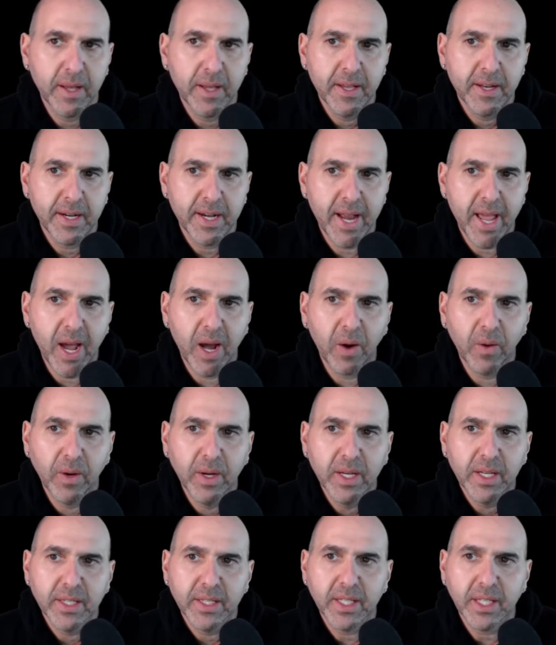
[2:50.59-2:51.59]
Now,
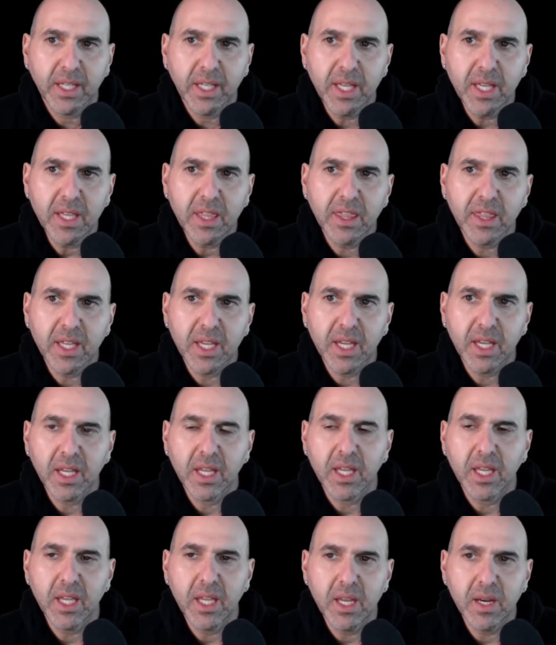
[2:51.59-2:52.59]
the key thing
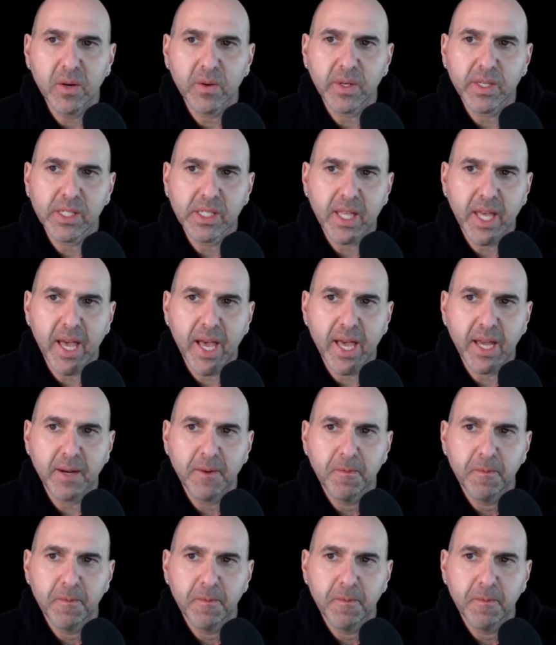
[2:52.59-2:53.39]
here is that